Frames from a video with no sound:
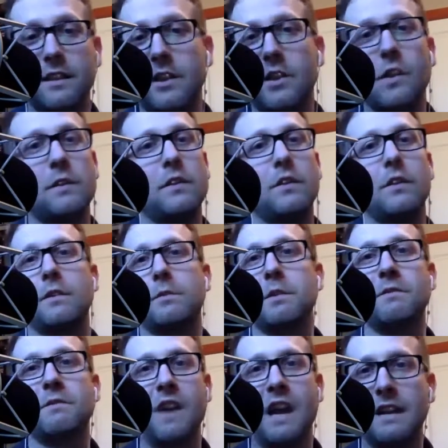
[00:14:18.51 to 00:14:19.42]
You know, so there's
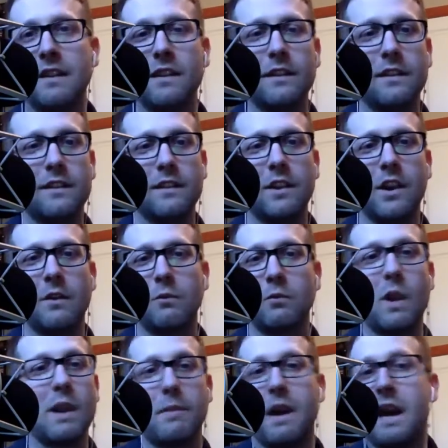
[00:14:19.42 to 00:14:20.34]
been violence in our,
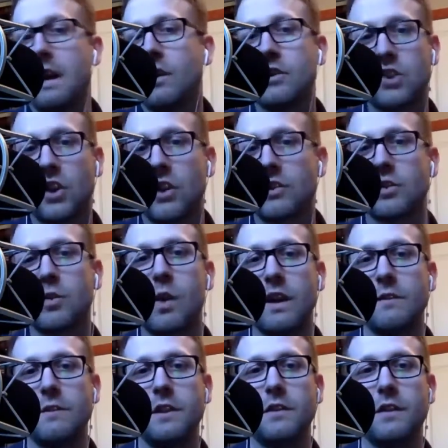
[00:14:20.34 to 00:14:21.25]
right by our church
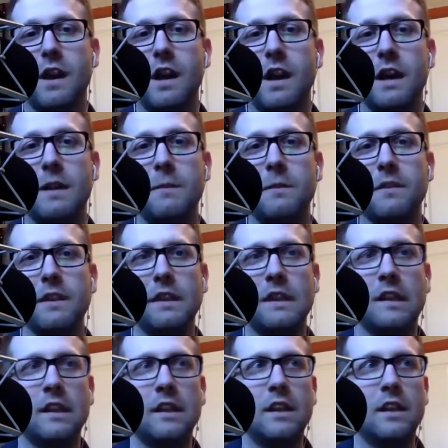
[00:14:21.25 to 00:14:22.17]
quite a few times, and